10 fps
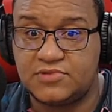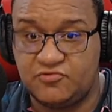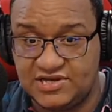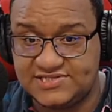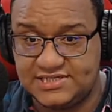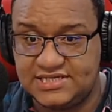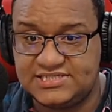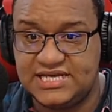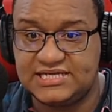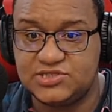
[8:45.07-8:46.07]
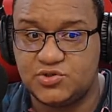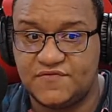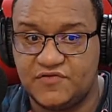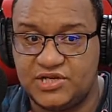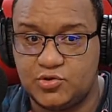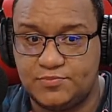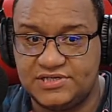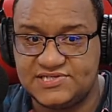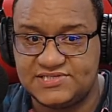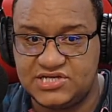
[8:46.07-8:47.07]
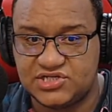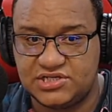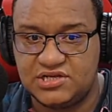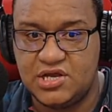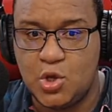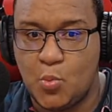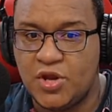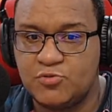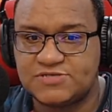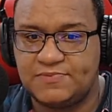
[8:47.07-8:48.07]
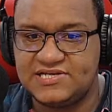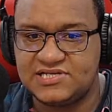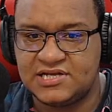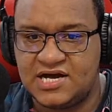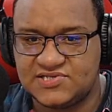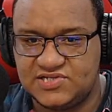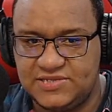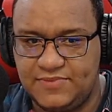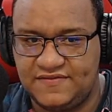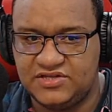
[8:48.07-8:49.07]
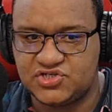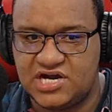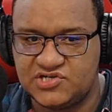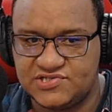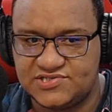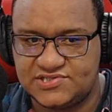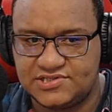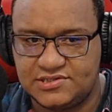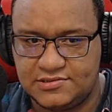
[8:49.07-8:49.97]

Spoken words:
arrested and taken into the Vredenhoek police station, where he was placed in custody pending charges.